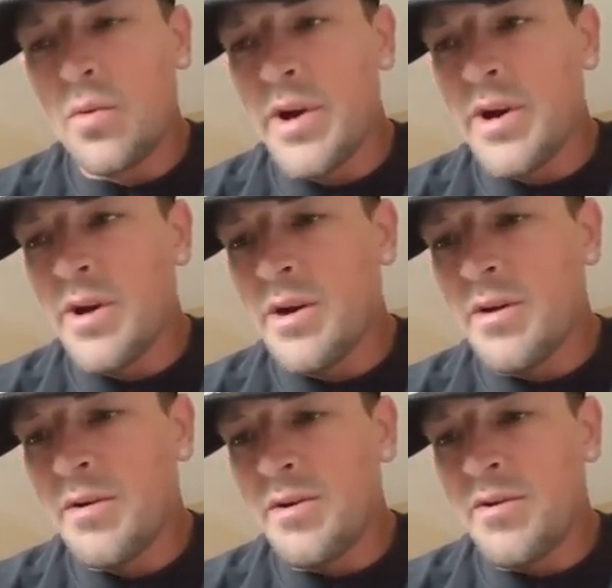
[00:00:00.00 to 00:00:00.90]

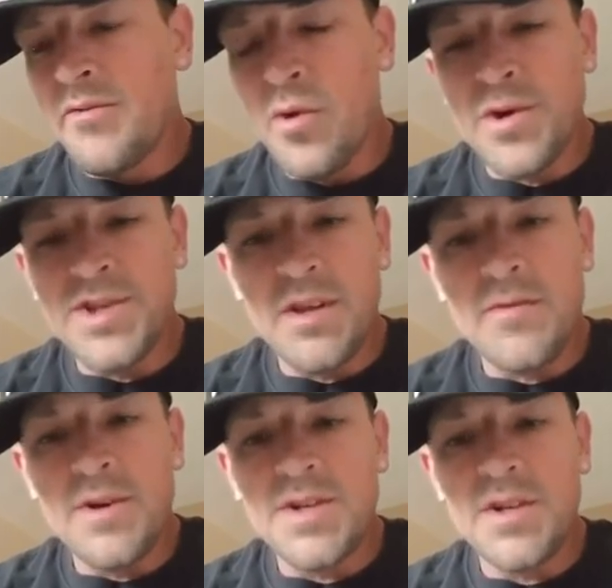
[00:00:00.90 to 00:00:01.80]
where 4G,
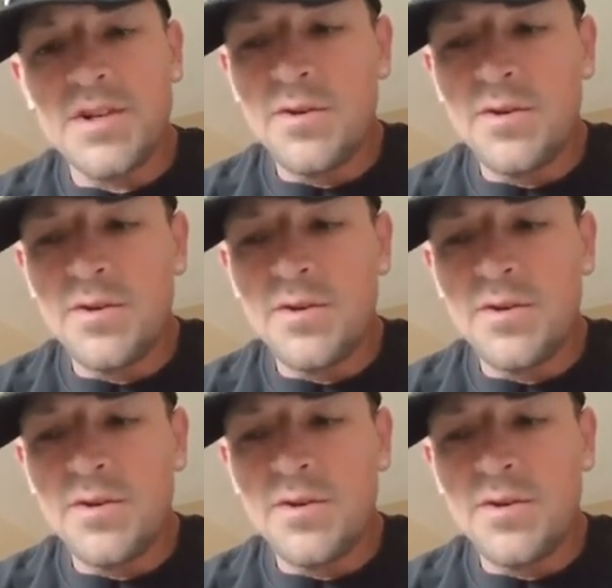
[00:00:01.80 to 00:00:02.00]
3G,